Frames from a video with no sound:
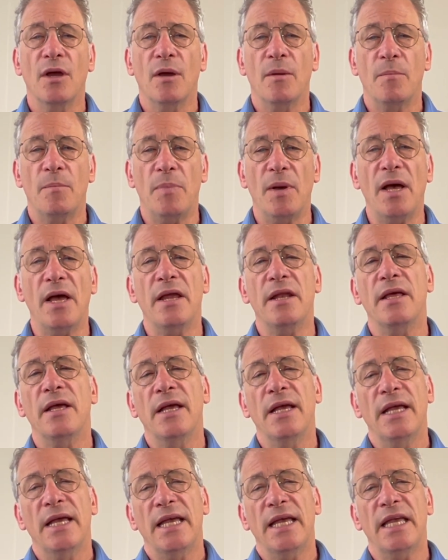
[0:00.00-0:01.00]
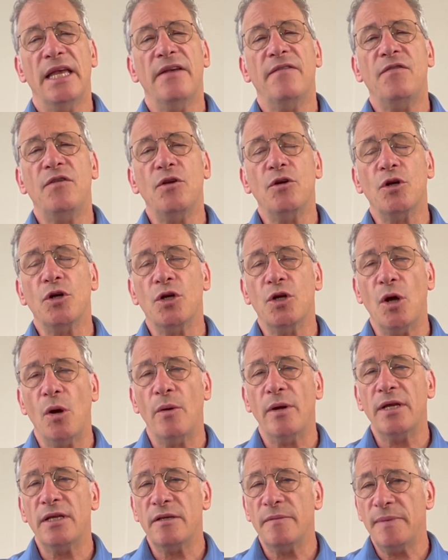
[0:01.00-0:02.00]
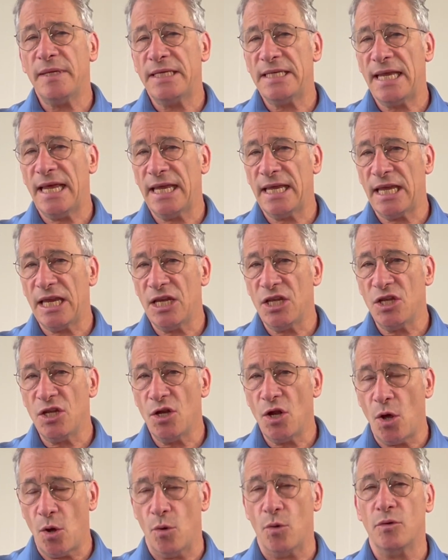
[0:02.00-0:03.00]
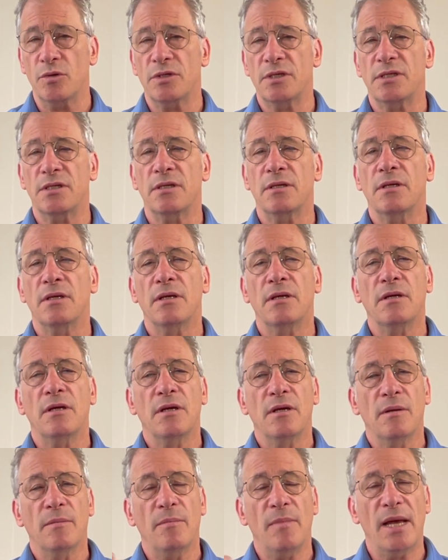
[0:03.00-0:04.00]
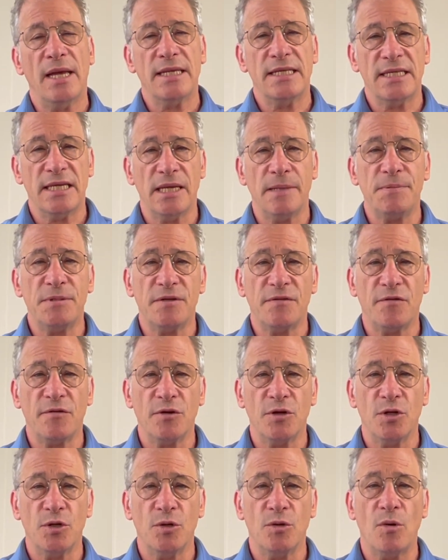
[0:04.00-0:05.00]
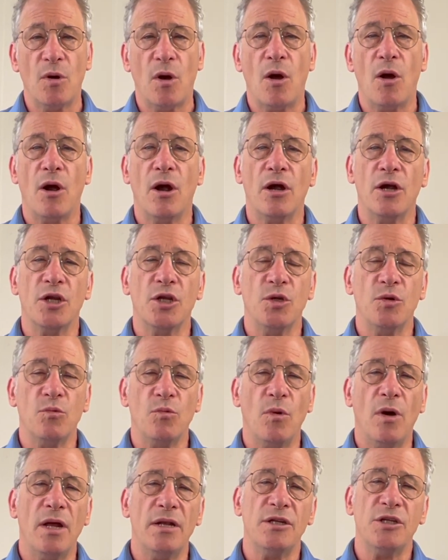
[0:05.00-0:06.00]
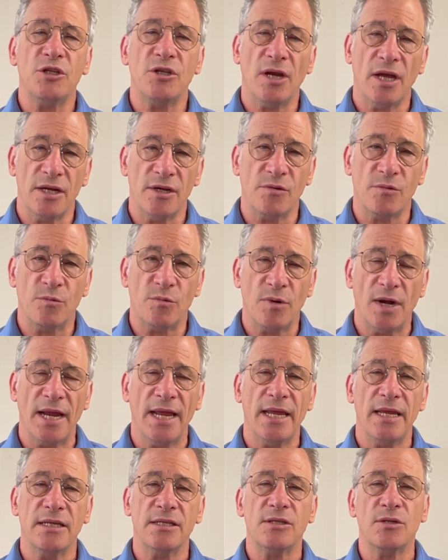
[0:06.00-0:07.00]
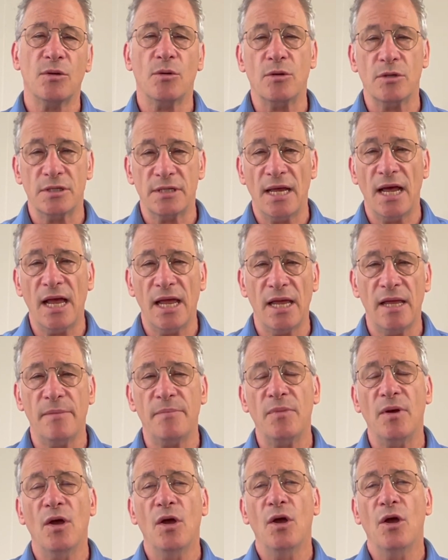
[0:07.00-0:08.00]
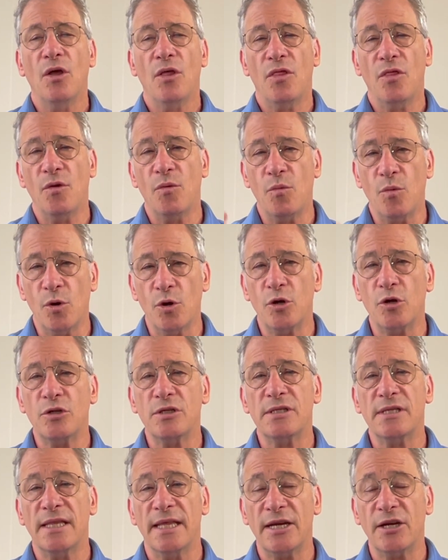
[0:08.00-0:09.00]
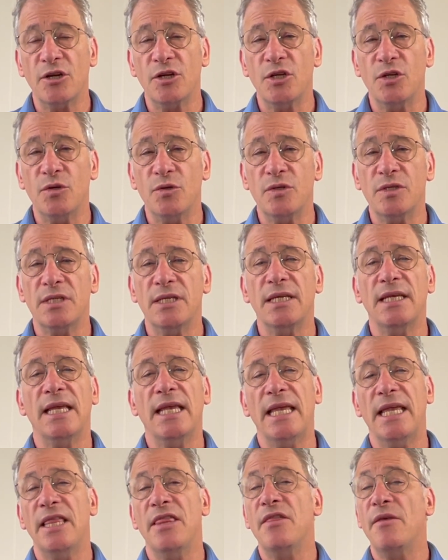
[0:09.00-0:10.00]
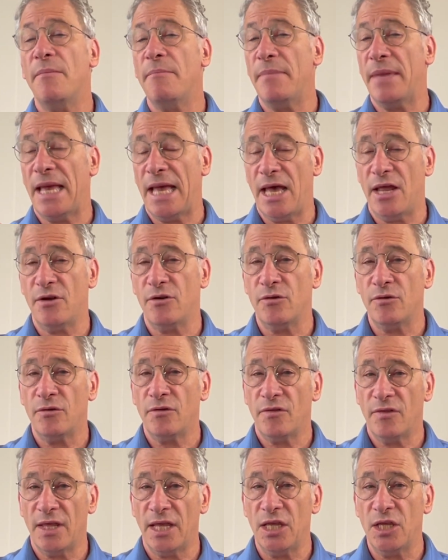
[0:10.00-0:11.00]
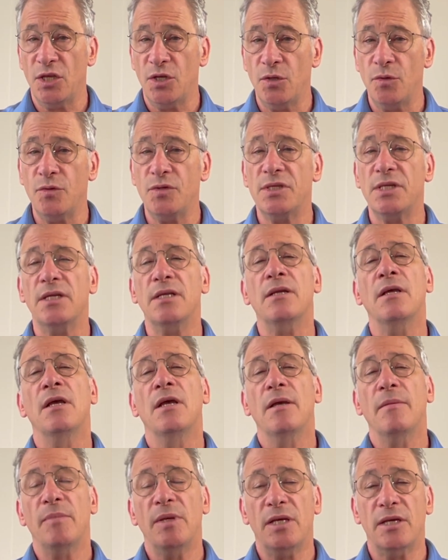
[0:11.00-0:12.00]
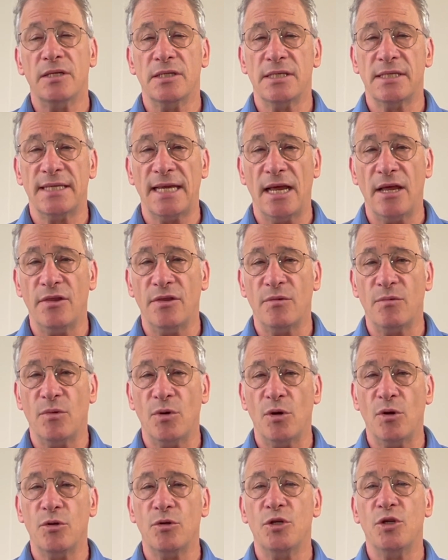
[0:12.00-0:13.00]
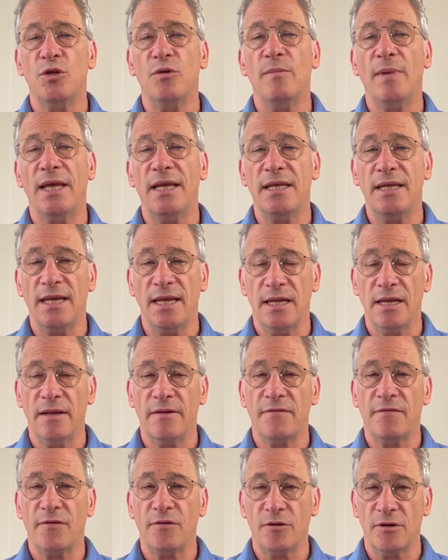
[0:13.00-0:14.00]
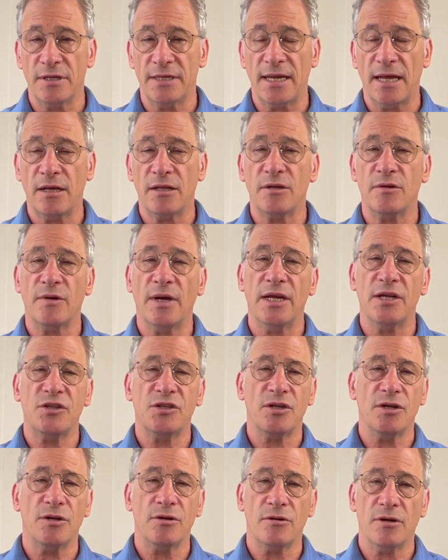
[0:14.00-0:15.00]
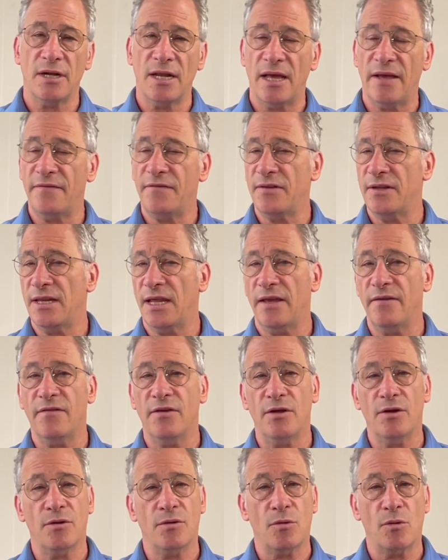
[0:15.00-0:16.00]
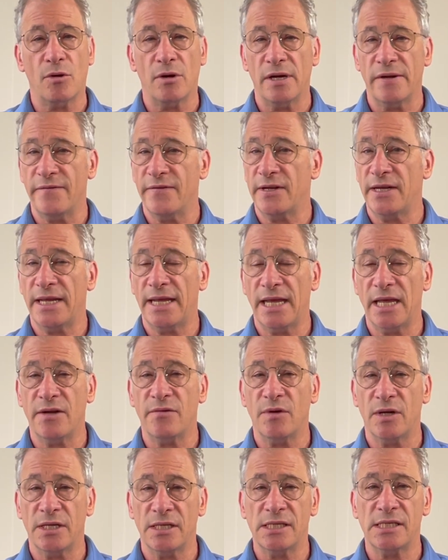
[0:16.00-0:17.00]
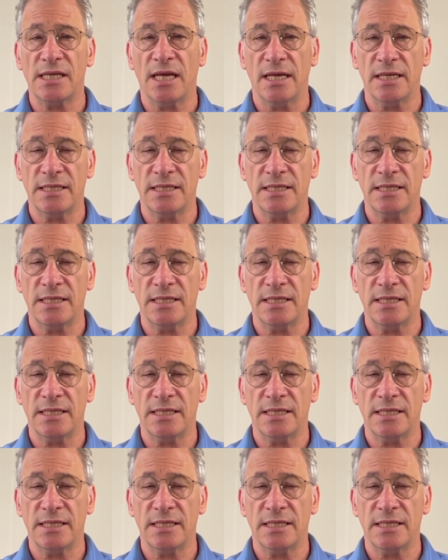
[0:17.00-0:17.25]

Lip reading: But if you're going to be taking notes, my tips for you are you want to try to write or type the words they're using in the manner they use it, because down the road you may need it for a declaration or an affidavit or even a handwritten signed